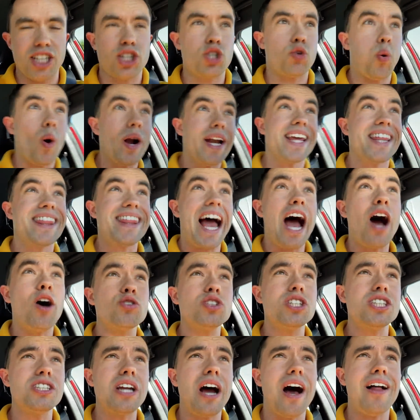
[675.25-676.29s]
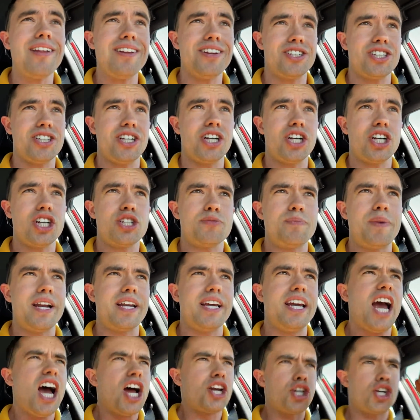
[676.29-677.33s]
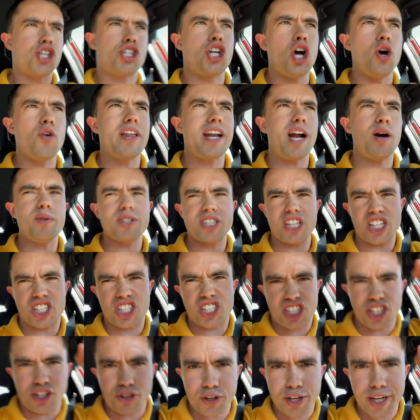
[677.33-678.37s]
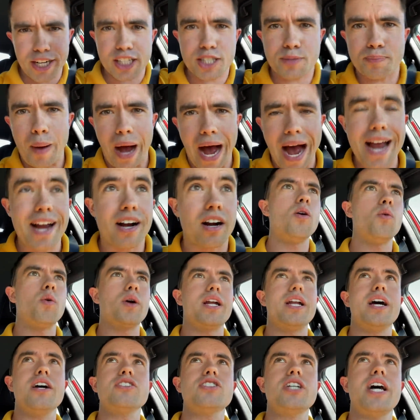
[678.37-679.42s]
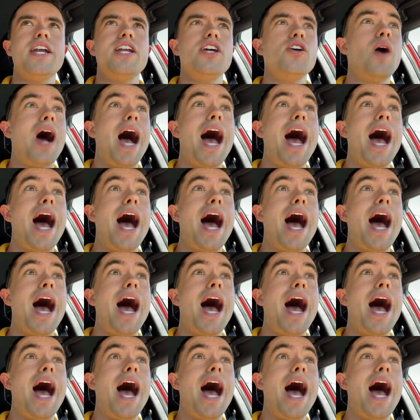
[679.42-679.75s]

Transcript: $20,000 in earnest money to show that I was a serious buyer. What else I do?